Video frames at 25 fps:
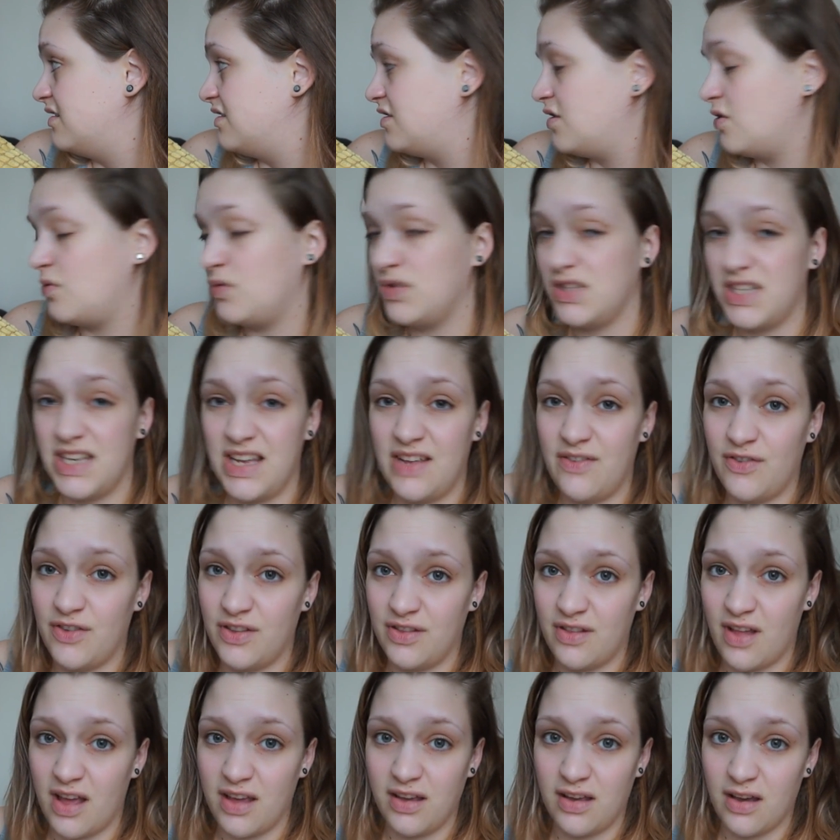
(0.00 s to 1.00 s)
So it wasn't
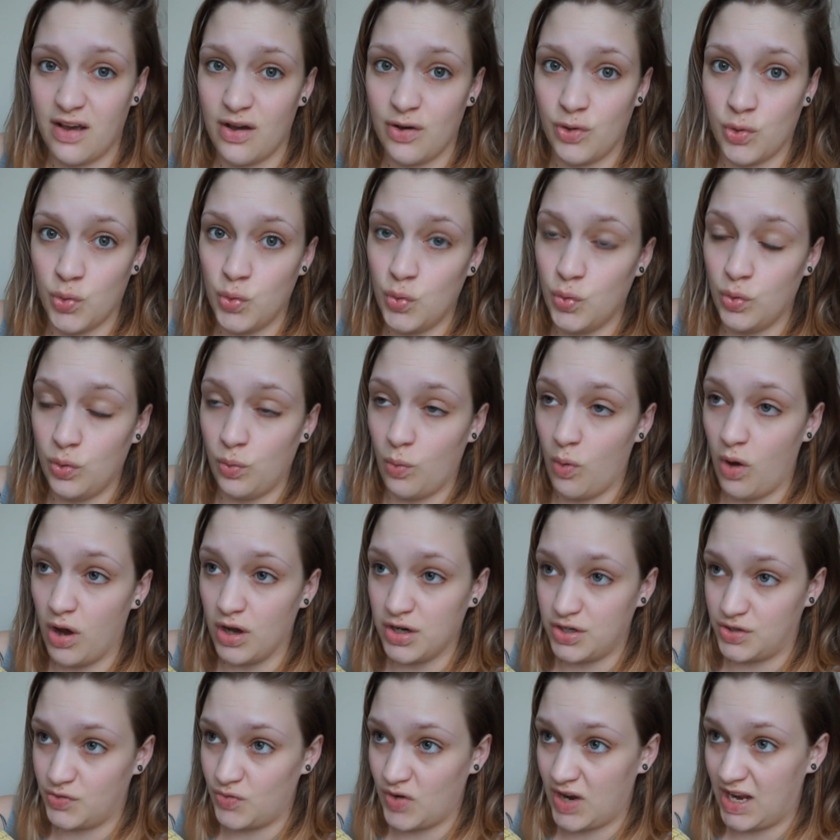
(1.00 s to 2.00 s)
even like a cool
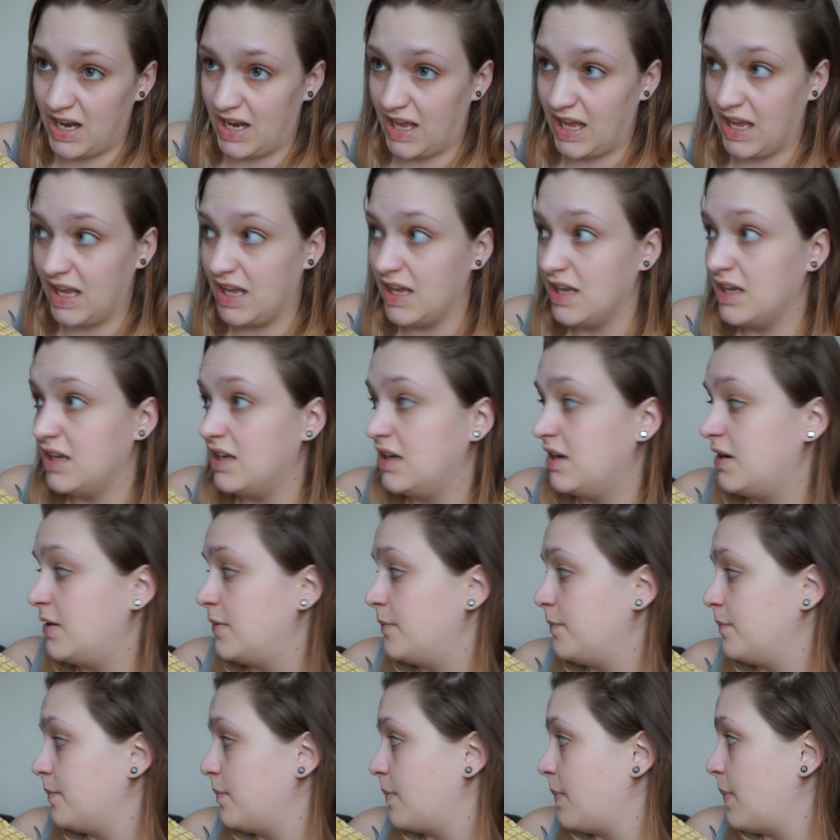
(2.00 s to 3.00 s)
wash, really. I'd rather we
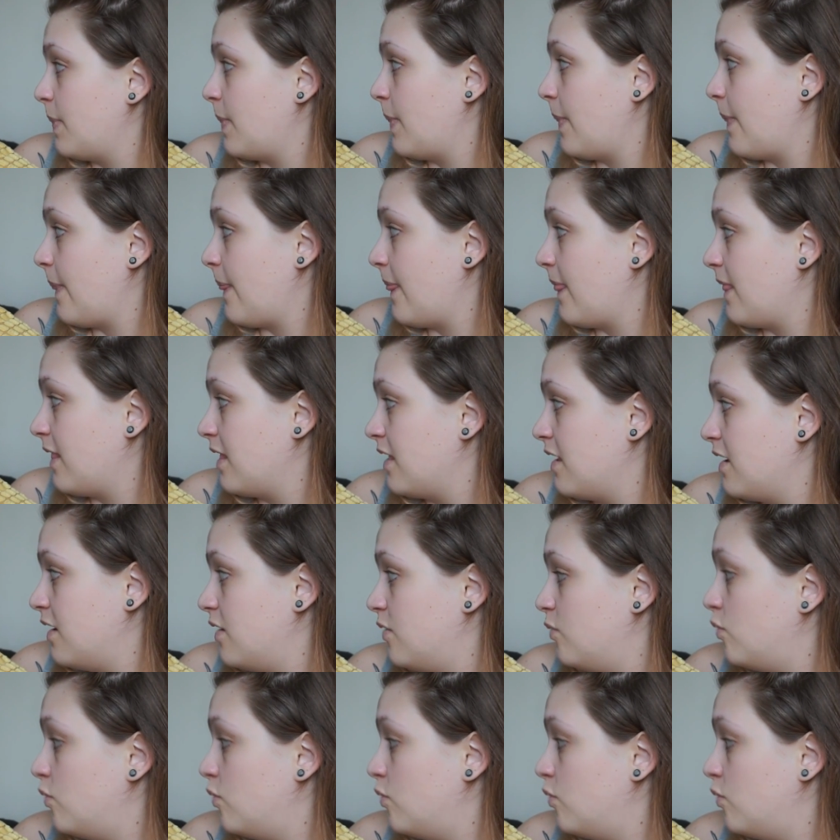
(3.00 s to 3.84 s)
started washing at 30.